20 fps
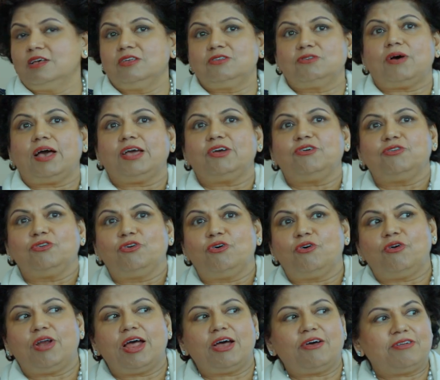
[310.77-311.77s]
so I could
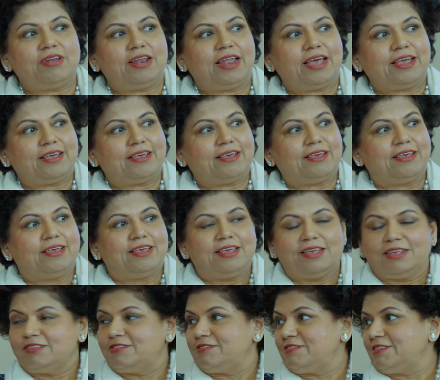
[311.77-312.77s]
go around like
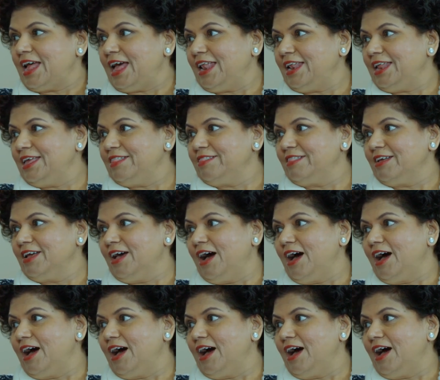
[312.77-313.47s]
standing in the